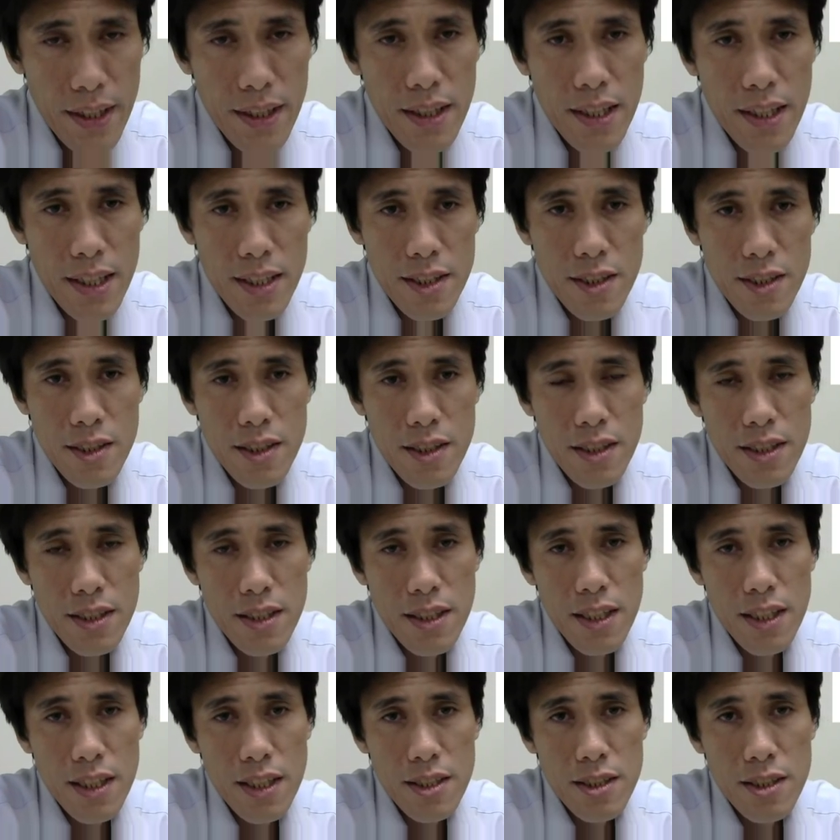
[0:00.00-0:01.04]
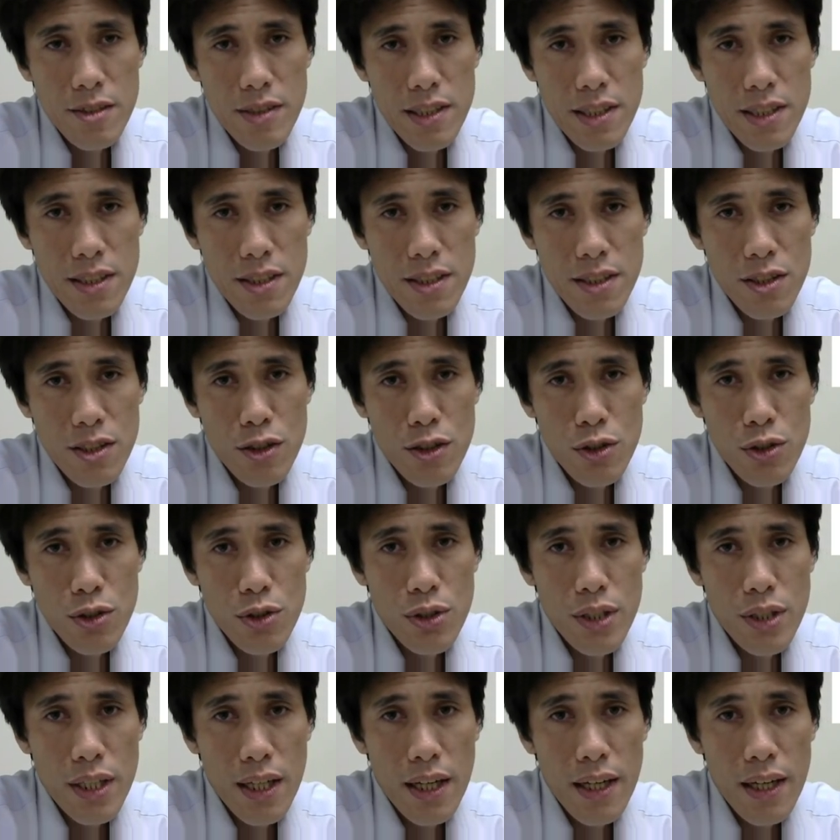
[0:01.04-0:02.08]
Ellen Jones says, those
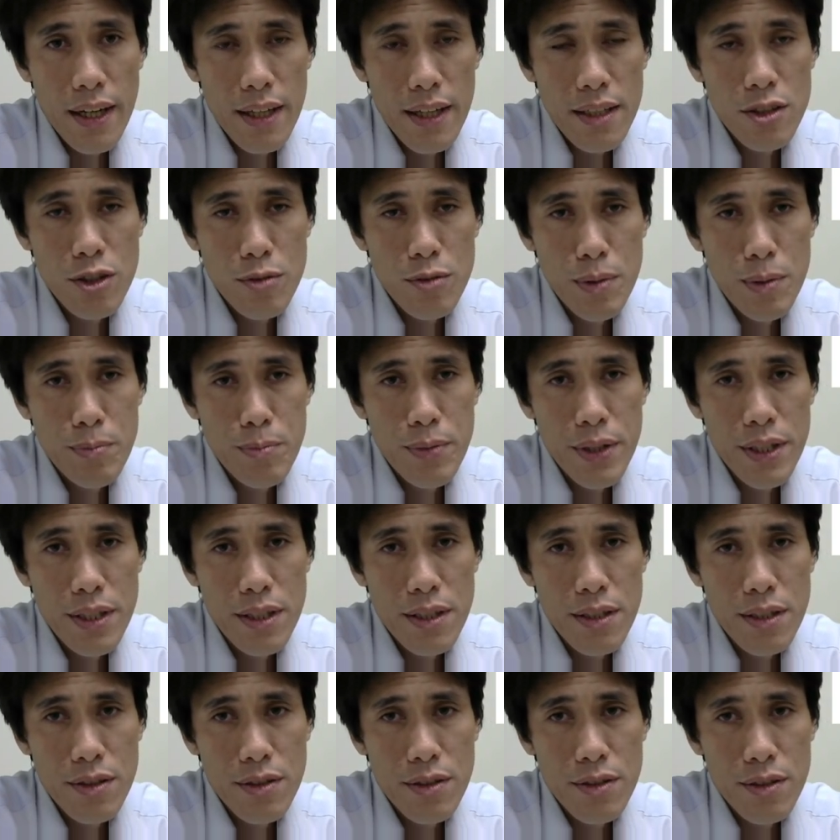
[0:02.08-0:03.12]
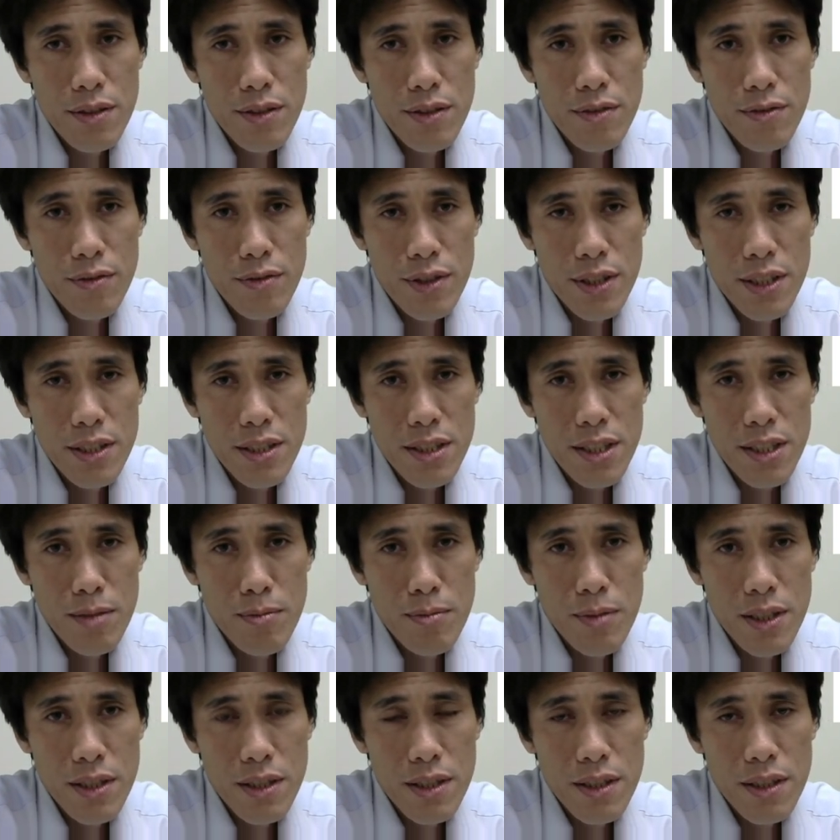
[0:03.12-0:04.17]
who neglect to prepare for the
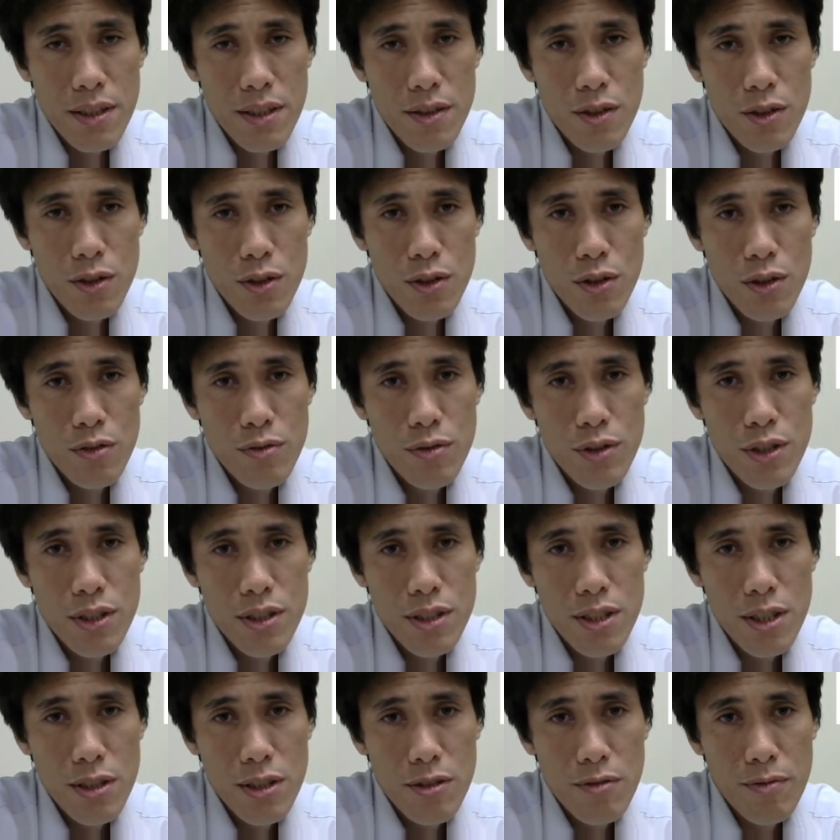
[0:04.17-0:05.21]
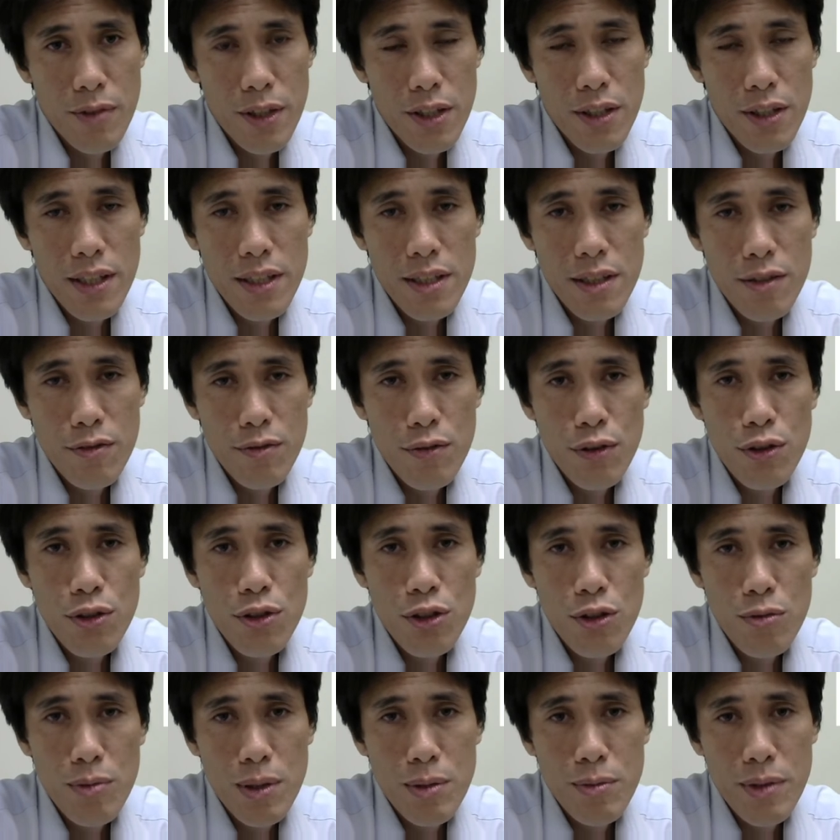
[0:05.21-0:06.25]
Sabbath, who cook food on Sabbath, violate the
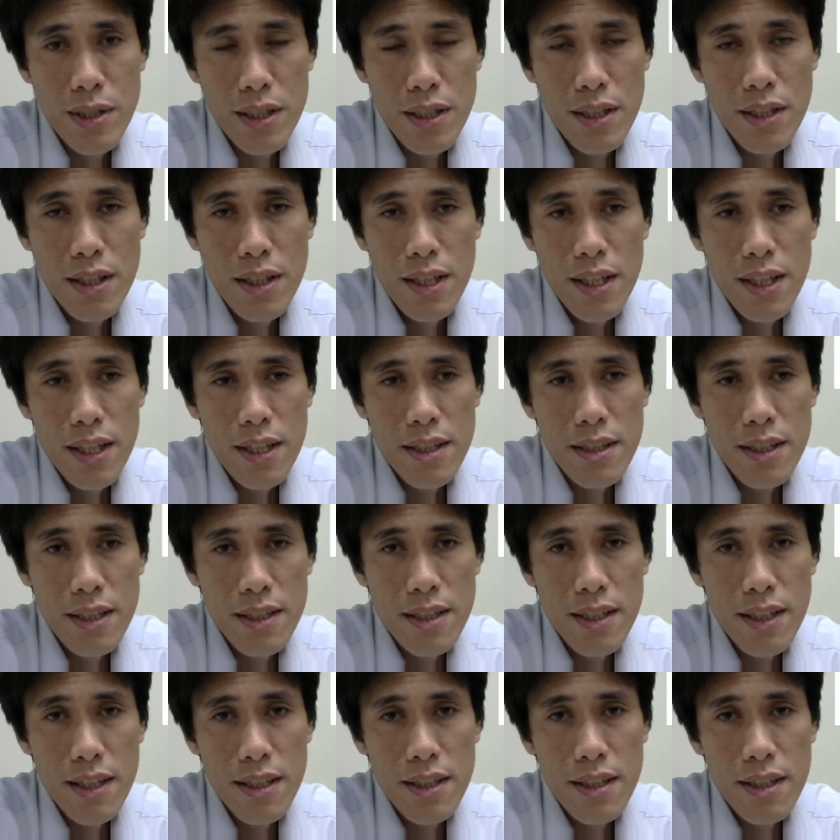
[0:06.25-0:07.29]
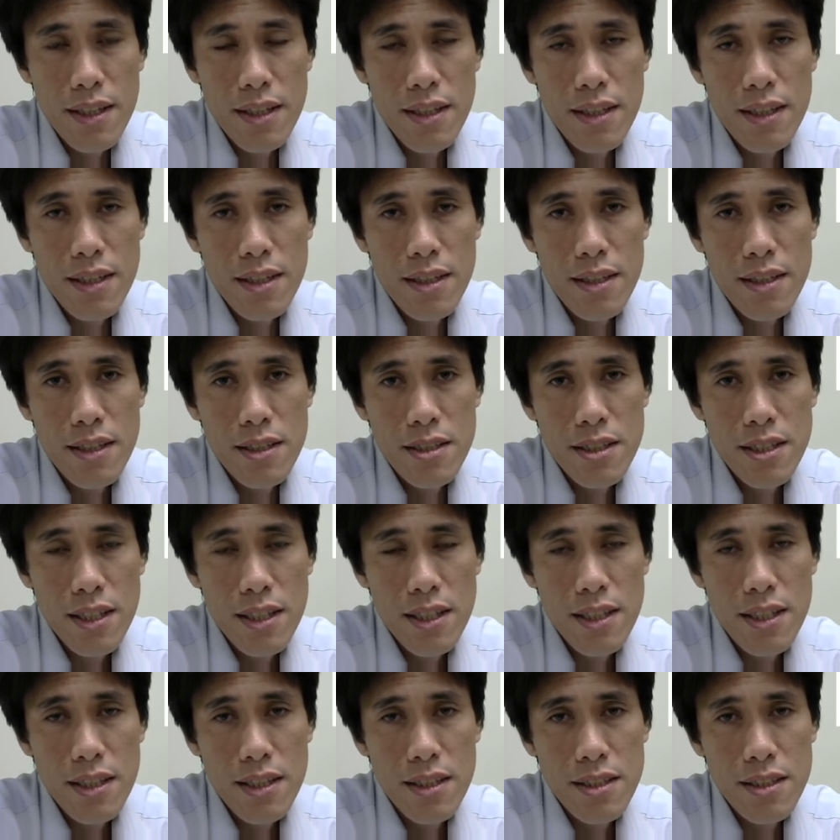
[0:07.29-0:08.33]
fourth commandment. The
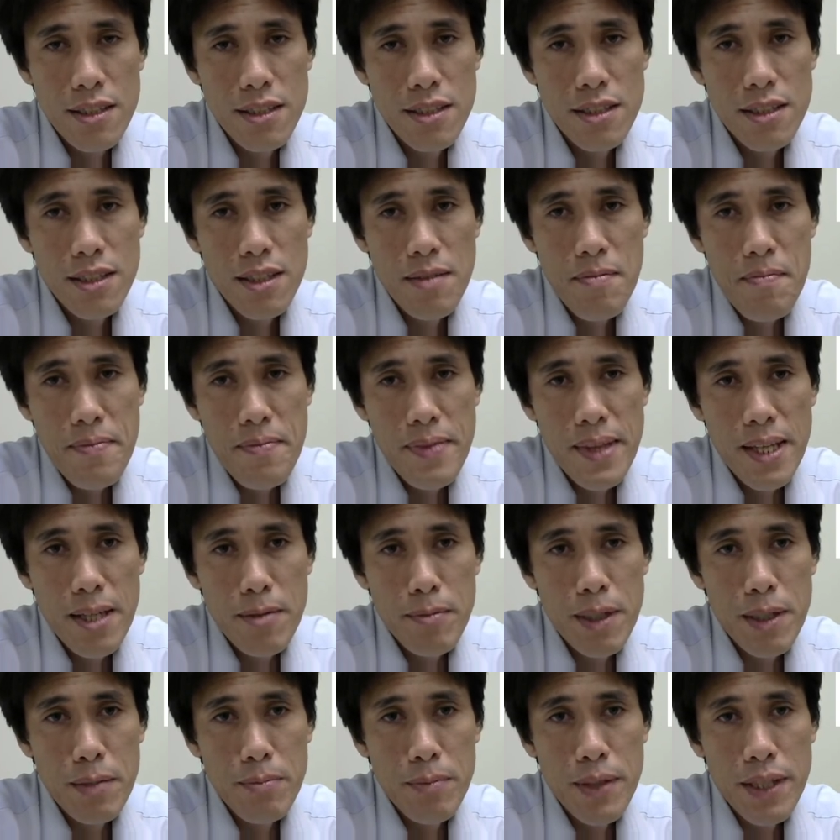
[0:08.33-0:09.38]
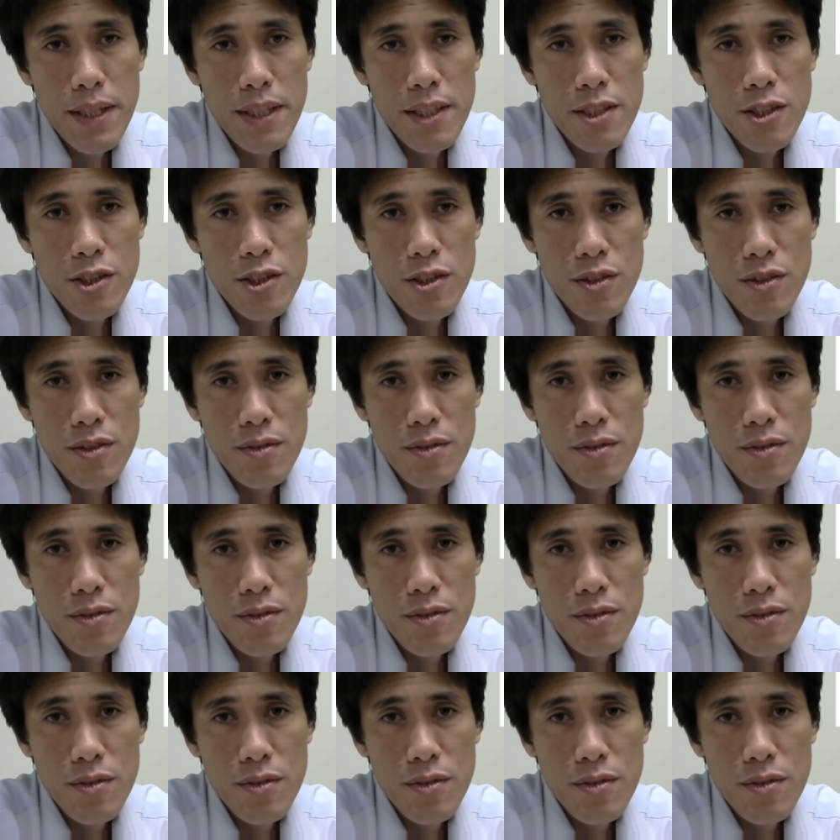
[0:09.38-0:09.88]
secret is preparation.